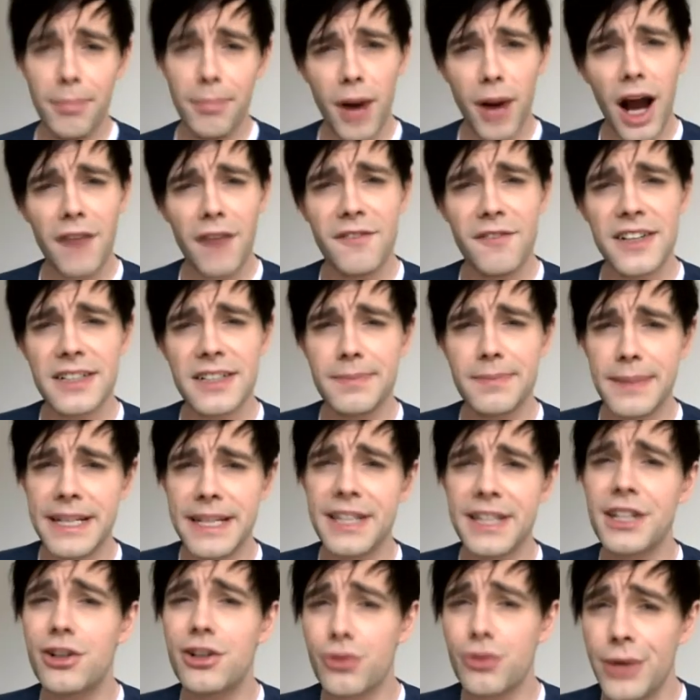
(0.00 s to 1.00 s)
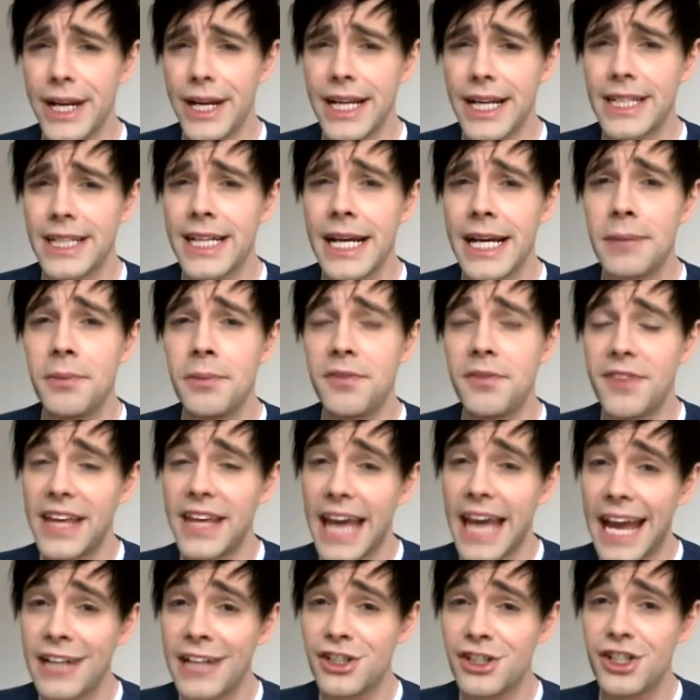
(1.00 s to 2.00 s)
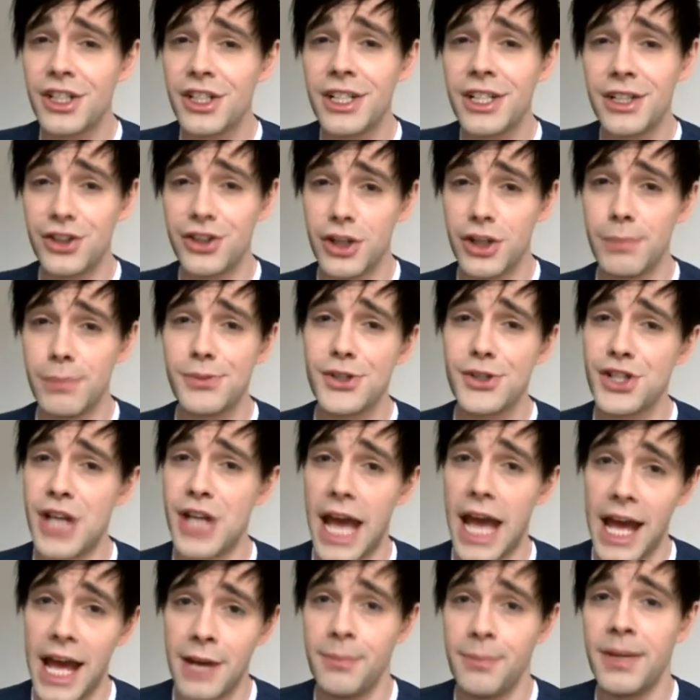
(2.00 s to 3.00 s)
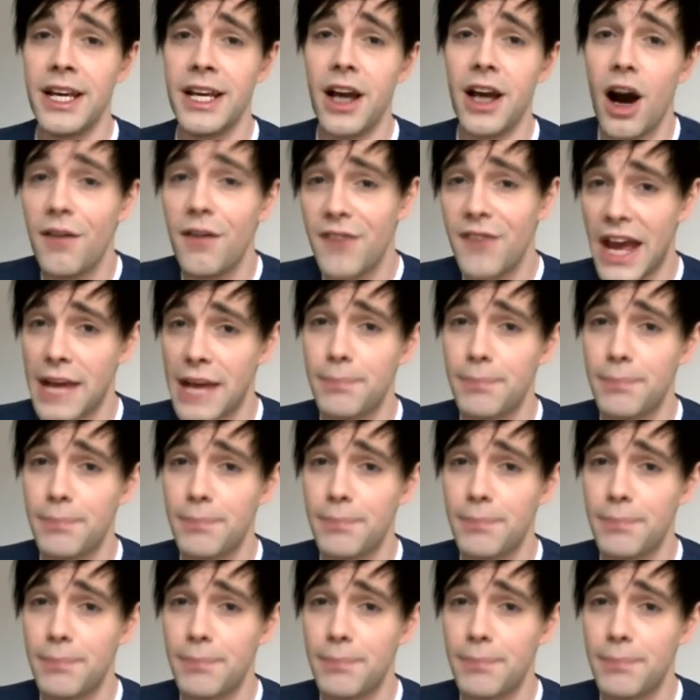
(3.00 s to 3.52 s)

Apophis being the Greek name of the ancient Egyptian enemy of